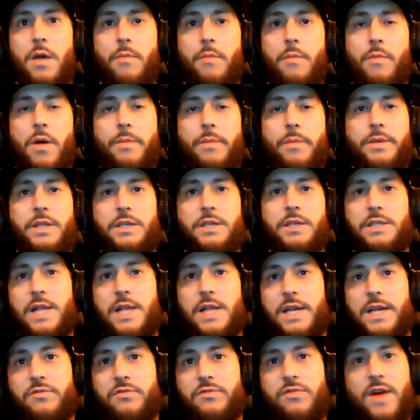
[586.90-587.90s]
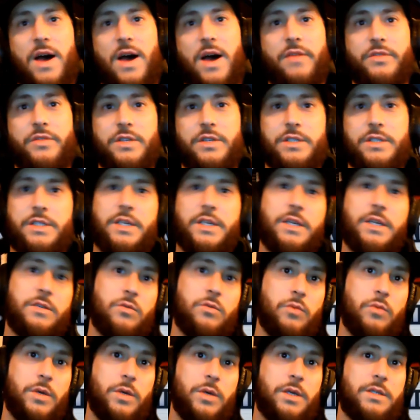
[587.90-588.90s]
probably these last 5 to 6
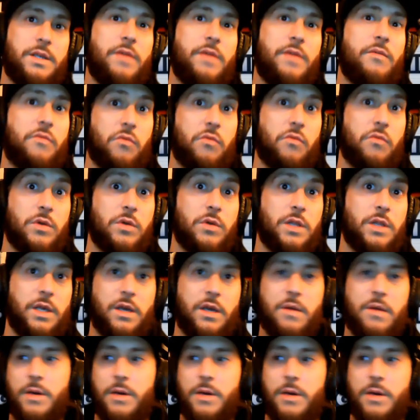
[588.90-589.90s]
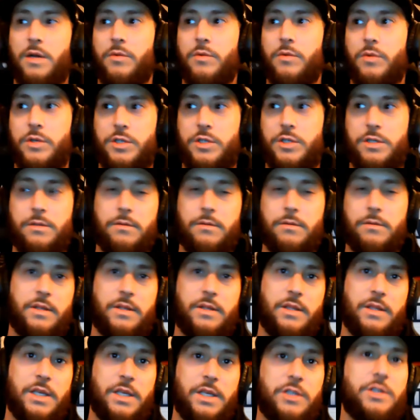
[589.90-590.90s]
weeks, they've really come on, which
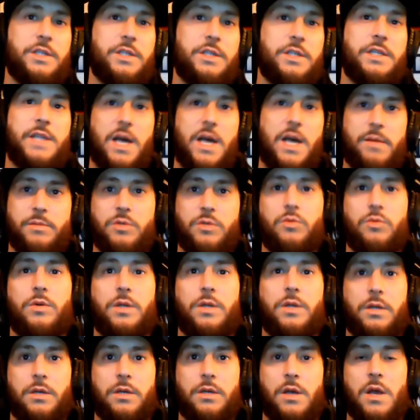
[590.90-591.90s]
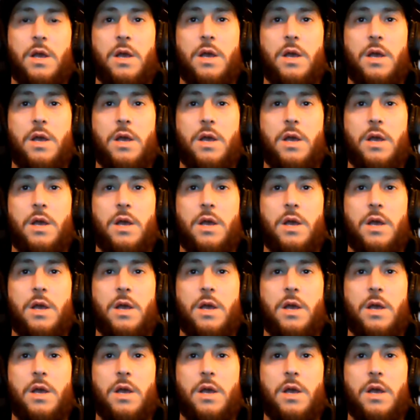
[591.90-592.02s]
these are the times you want to